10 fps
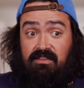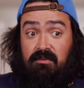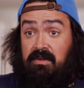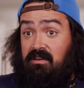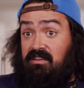the
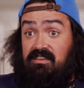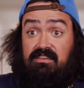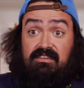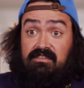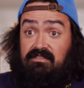amount it
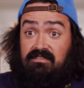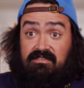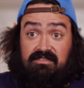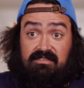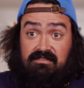
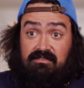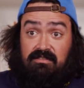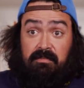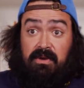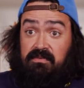yields,
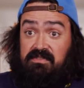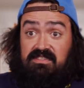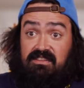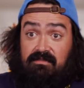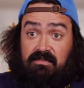the
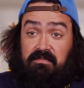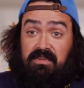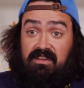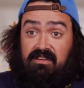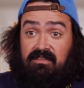potency of the
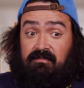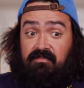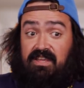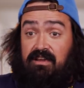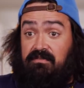plant,
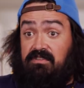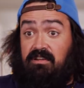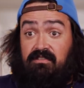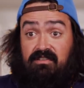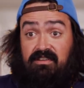how
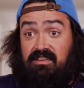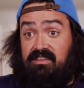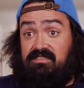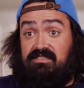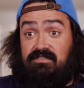tolerant it
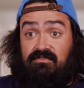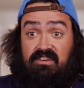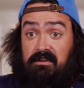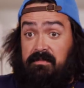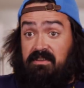is to
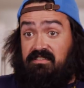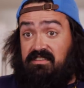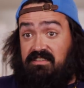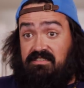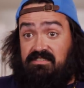environmental
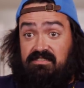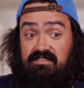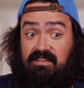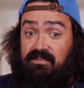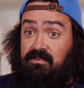
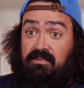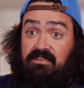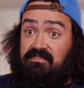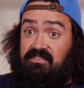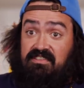conditions and or
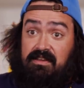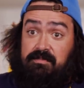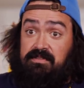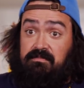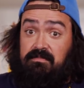different
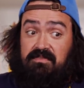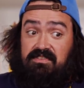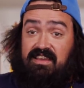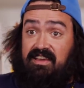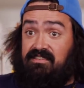types of
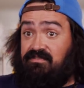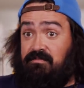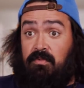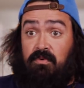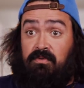attacks
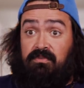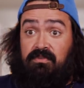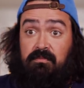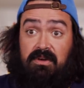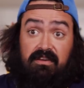from mold
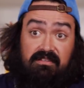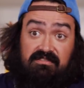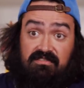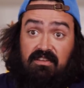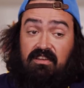or
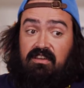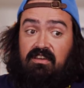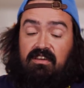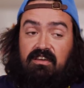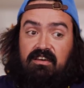bugs.
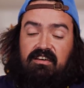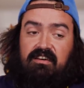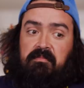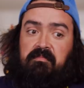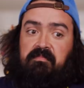
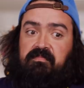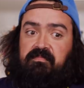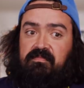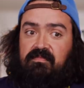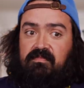Um,
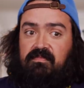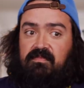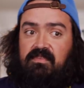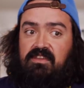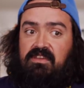
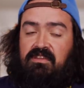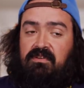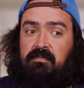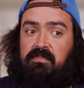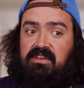you
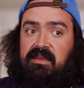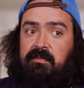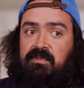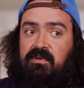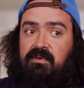know, and being
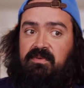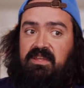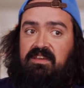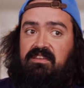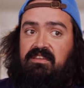able to hone
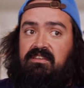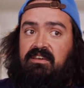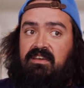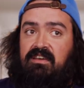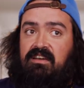in and
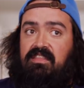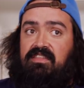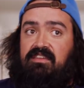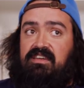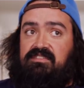I
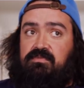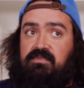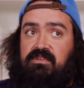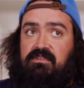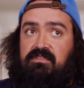think that's
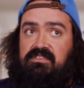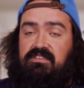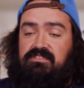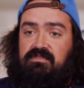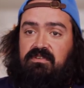where
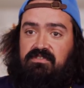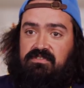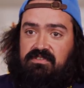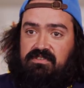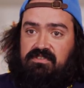tissue culture